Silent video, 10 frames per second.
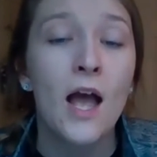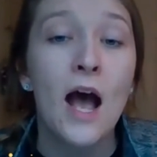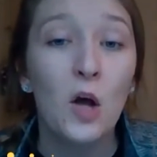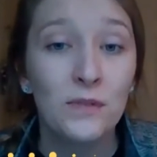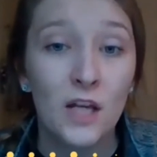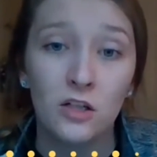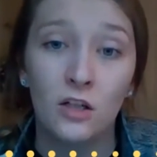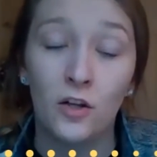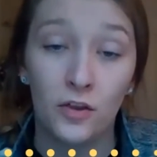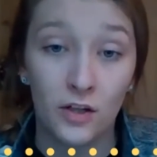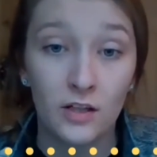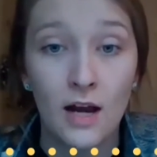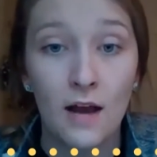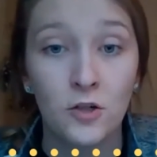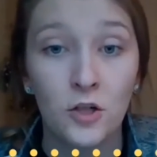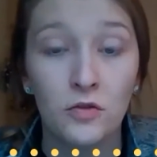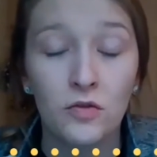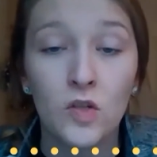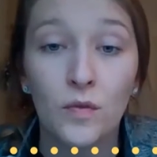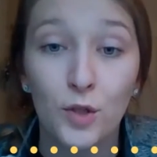help session on Thursday
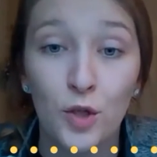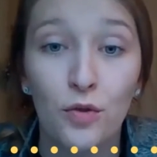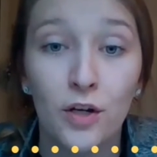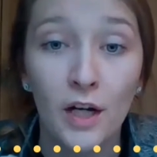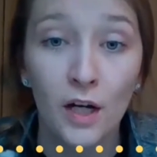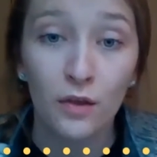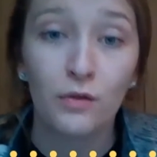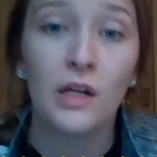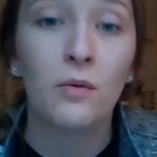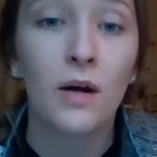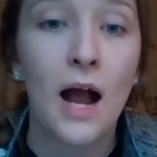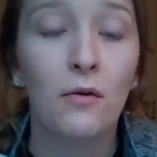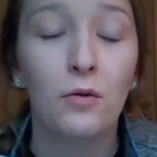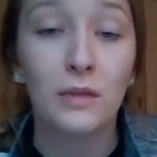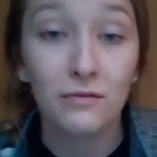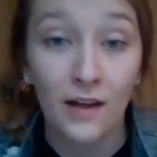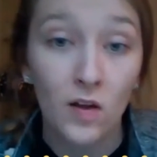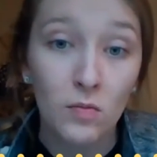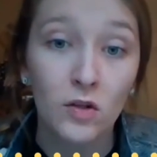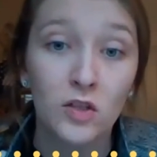afternoons from 2:30 to 3, where I will be
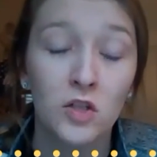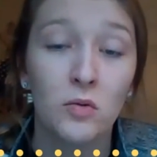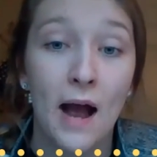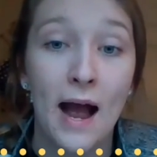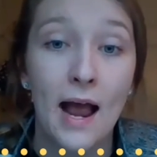available to